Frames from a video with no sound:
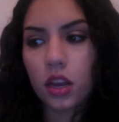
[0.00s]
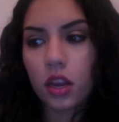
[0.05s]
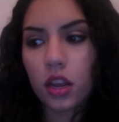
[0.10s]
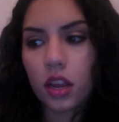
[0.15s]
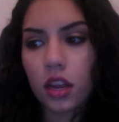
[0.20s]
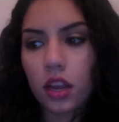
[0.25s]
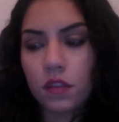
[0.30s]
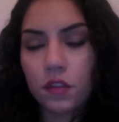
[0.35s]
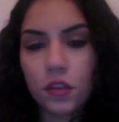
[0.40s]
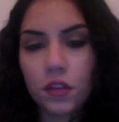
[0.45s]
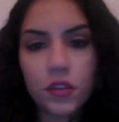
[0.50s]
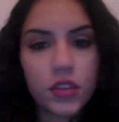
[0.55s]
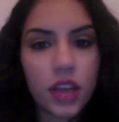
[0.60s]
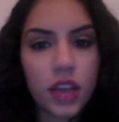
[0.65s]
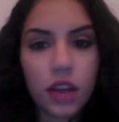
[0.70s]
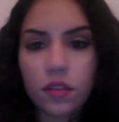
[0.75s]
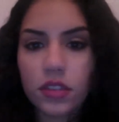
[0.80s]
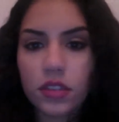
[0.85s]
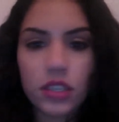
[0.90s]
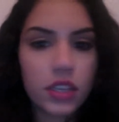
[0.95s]
if you've
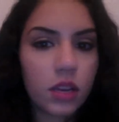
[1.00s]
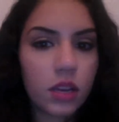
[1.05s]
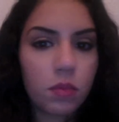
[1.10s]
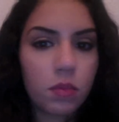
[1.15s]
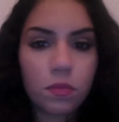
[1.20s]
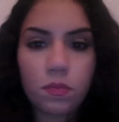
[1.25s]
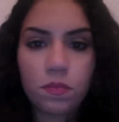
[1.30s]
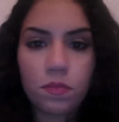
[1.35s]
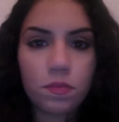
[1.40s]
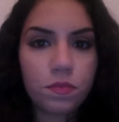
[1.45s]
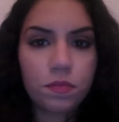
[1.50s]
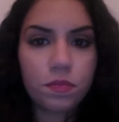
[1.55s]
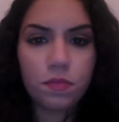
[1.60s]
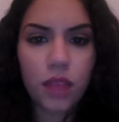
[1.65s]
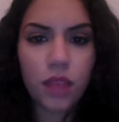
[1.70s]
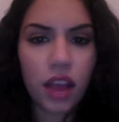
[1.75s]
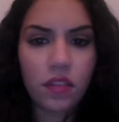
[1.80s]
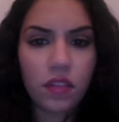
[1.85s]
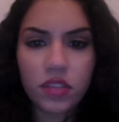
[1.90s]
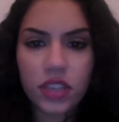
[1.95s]
ever seen
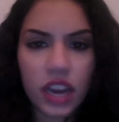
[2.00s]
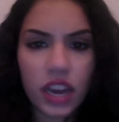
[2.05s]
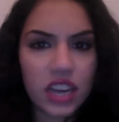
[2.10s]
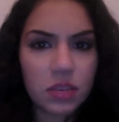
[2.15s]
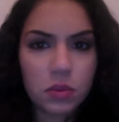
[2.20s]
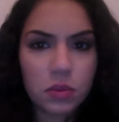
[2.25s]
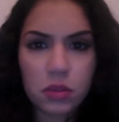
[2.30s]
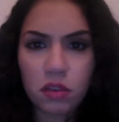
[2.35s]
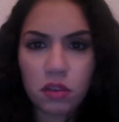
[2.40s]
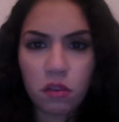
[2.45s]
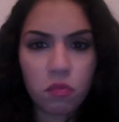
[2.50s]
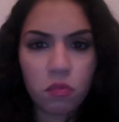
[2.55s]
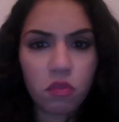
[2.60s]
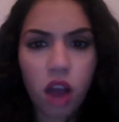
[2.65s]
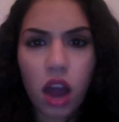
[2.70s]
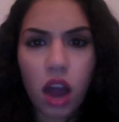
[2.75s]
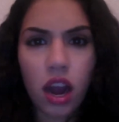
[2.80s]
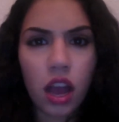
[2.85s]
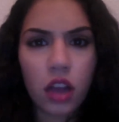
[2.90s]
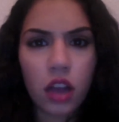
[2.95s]
advertisements for
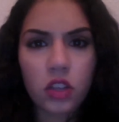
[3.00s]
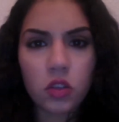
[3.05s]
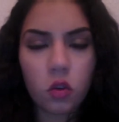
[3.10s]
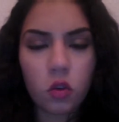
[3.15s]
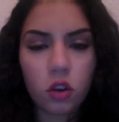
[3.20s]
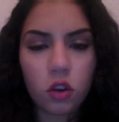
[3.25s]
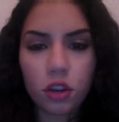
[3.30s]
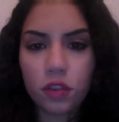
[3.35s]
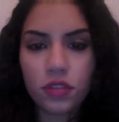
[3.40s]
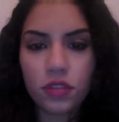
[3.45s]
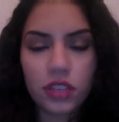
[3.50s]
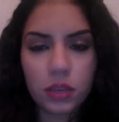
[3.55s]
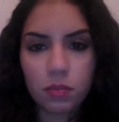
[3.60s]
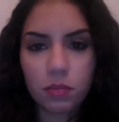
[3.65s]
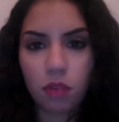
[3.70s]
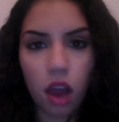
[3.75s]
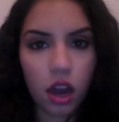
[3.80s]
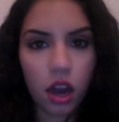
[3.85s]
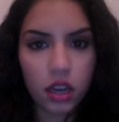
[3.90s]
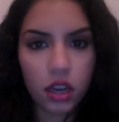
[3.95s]
products or you've
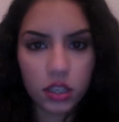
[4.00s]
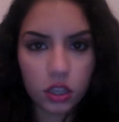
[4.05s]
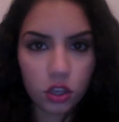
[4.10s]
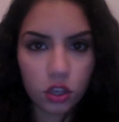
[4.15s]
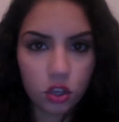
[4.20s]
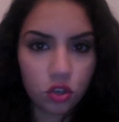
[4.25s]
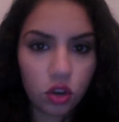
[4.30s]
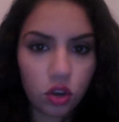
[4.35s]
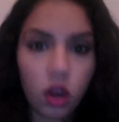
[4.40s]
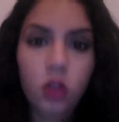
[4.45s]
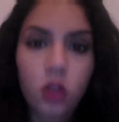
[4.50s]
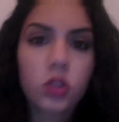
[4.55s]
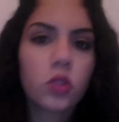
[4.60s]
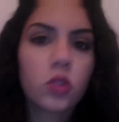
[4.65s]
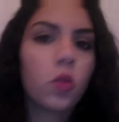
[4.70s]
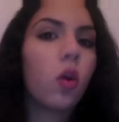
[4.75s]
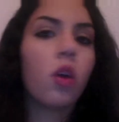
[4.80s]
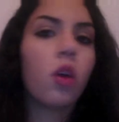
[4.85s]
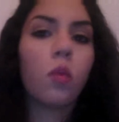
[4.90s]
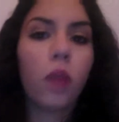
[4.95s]
seen products in the
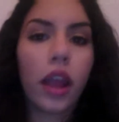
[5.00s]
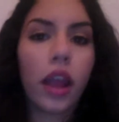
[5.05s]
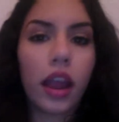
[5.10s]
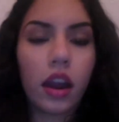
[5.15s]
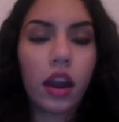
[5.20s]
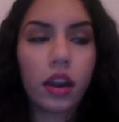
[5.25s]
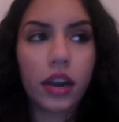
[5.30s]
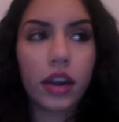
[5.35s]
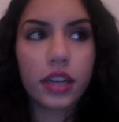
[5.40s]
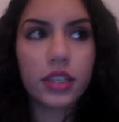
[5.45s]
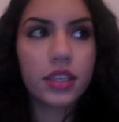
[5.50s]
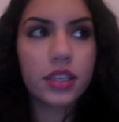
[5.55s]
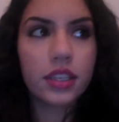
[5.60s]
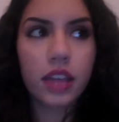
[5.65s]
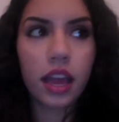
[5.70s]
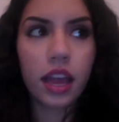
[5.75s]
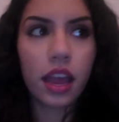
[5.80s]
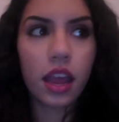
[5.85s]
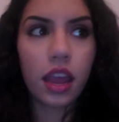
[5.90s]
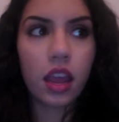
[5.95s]
drugstore where
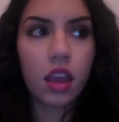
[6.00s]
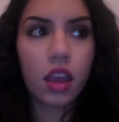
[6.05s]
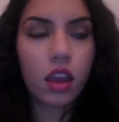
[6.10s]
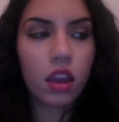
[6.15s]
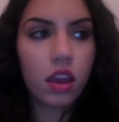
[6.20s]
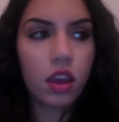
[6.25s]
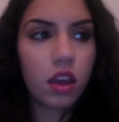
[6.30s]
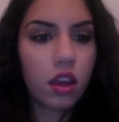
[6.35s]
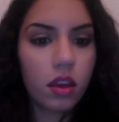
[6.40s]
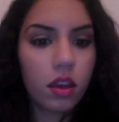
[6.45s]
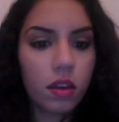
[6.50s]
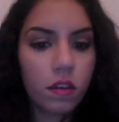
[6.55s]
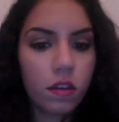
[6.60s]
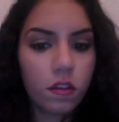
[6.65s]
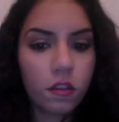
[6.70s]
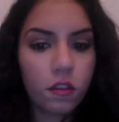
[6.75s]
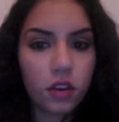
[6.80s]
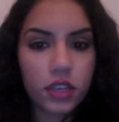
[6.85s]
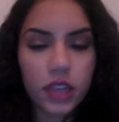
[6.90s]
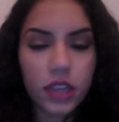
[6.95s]
it's like,
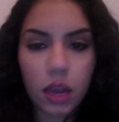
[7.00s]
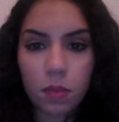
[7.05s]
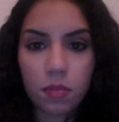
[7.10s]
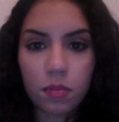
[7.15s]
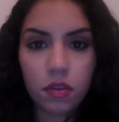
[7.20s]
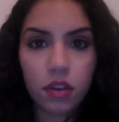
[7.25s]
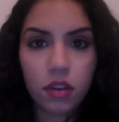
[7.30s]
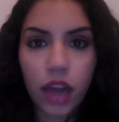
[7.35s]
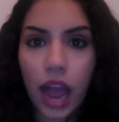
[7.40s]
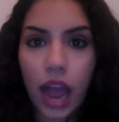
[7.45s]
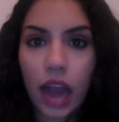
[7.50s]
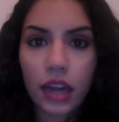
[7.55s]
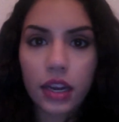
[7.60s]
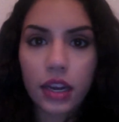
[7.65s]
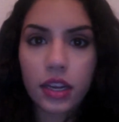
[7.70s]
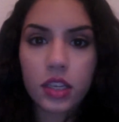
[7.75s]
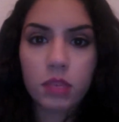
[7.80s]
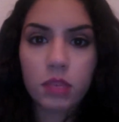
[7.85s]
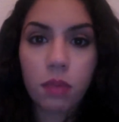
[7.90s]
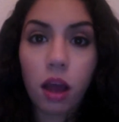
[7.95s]
for example, an
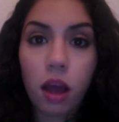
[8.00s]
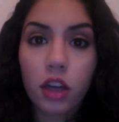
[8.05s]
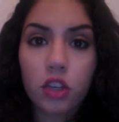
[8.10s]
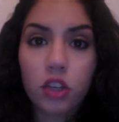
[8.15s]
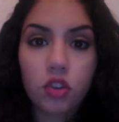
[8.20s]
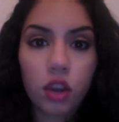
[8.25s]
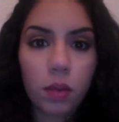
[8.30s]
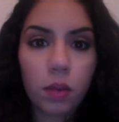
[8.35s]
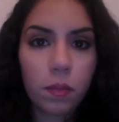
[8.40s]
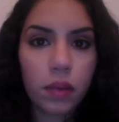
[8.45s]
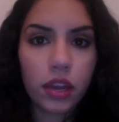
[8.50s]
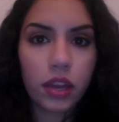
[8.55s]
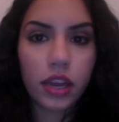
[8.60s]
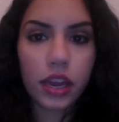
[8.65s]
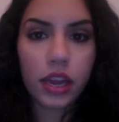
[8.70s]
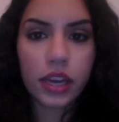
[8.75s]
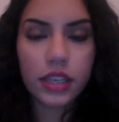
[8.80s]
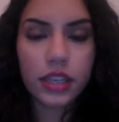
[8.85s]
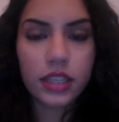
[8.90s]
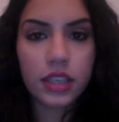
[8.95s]
acne spot
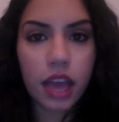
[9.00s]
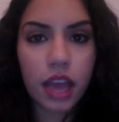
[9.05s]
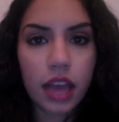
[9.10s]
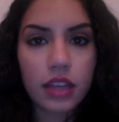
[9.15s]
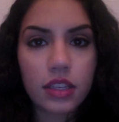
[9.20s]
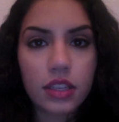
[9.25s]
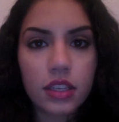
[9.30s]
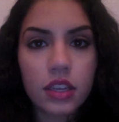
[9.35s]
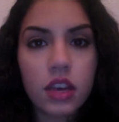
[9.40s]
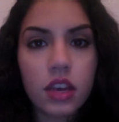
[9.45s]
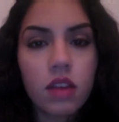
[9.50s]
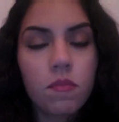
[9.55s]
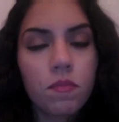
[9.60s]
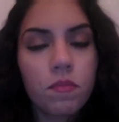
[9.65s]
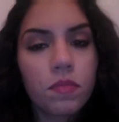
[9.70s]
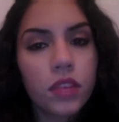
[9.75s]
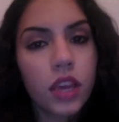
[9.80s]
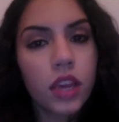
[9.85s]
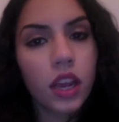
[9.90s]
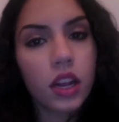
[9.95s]
treatment and it says
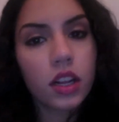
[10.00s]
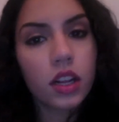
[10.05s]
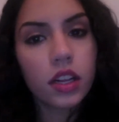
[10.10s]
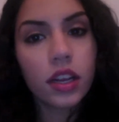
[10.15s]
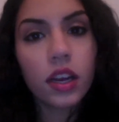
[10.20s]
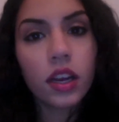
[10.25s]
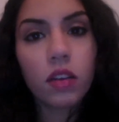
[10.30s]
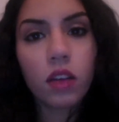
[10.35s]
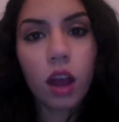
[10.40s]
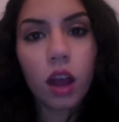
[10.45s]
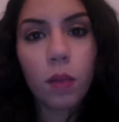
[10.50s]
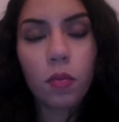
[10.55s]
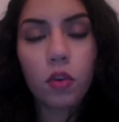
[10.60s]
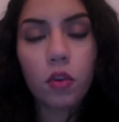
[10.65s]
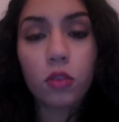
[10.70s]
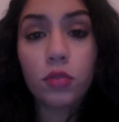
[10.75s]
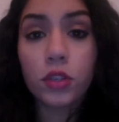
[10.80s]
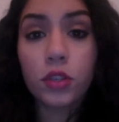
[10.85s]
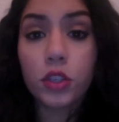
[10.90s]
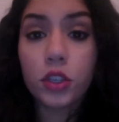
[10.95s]
can clear up
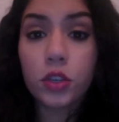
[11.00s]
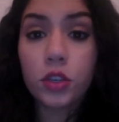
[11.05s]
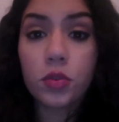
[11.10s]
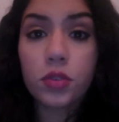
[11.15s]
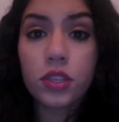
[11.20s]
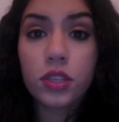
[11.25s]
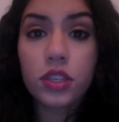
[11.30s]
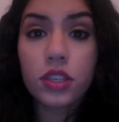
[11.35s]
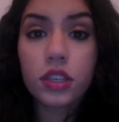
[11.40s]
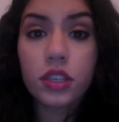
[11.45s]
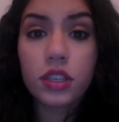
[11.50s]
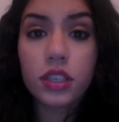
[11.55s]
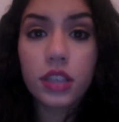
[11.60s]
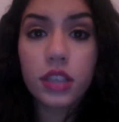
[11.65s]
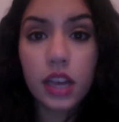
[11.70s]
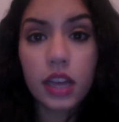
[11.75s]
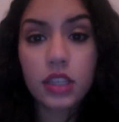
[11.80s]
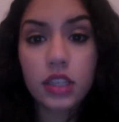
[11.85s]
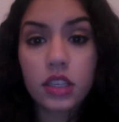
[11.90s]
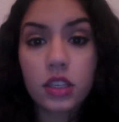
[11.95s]
or reduce
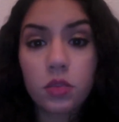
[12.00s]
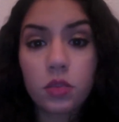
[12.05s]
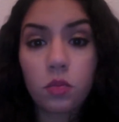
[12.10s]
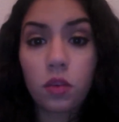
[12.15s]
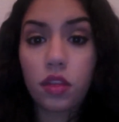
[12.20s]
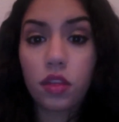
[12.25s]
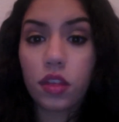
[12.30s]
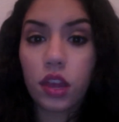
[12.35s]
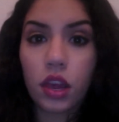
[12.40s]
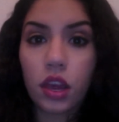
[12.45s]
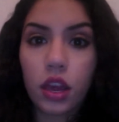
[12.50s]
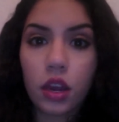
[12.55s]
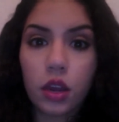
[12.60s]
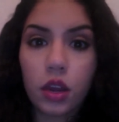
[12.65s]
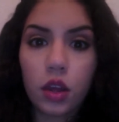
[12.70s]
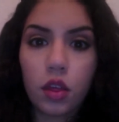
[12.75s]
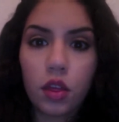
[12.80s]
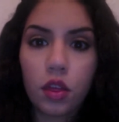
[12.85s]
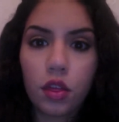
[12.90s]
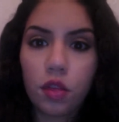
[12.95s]
zits
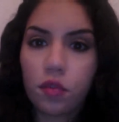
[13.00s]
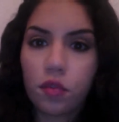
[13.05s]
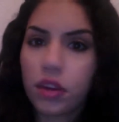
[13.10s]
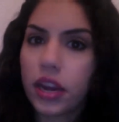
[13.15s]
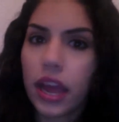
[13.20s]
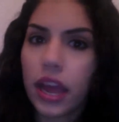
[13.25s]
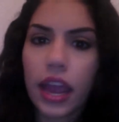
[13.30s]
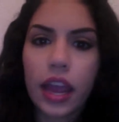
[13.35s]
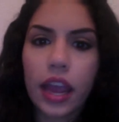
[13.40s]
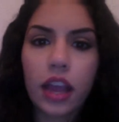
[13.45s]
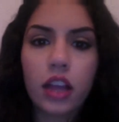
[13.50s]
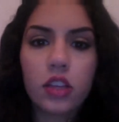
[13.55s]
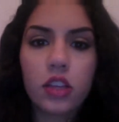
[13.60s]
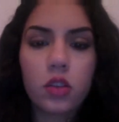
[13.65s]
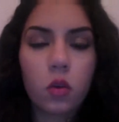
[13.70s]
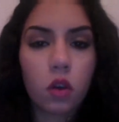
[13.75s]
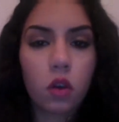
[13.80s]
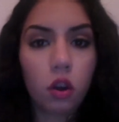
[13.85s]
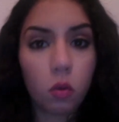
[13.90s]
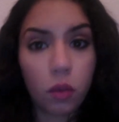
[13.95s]
within three
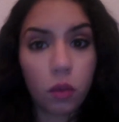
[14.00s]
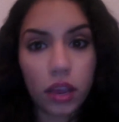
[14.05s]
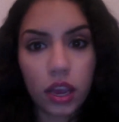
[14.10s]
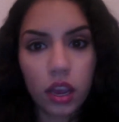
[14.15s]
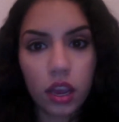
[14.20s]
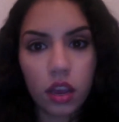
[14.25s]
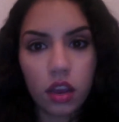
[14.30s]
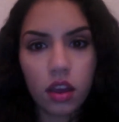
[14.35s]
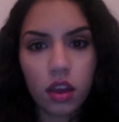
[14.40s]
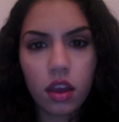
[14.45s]
days or a week.